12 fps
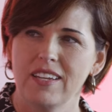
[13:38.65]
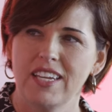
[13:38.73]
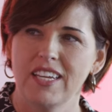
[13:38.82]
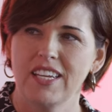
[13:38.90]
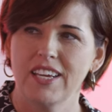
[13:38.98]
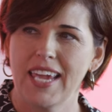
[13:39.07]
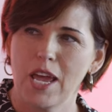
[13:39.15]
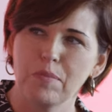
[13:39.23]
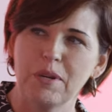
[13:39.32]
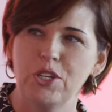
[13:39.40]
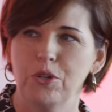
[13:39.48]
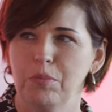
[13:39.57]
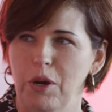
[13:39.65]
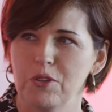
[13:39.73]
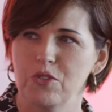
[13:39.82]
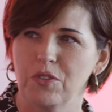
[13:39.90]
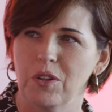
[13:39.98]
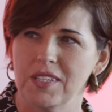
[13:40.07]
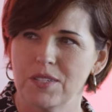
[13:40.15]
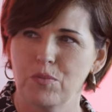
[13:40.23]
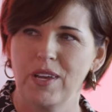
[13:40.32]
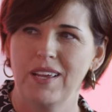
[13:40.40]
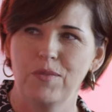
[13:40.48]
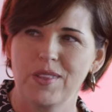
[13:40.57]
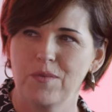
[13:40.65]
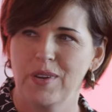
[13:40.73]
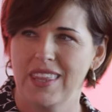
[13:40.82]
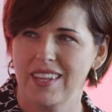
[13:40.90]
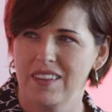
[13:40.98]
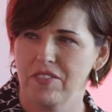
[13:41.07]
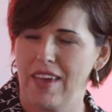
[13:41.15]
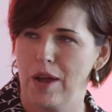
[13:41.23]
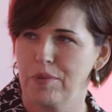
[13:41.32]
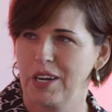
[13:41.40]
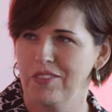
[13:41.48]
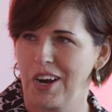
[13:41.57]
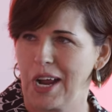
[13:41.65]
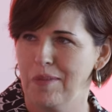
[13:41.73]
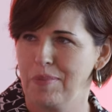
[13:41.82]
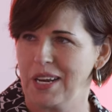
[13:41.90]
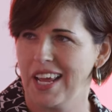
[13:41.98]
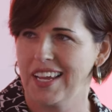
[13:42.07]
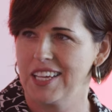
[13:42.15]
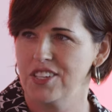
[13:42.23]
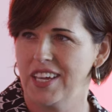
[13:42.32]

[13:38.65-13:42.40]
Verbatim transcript: You, you can't be too boastful. It's w- it, within the fabric of our company, I guess.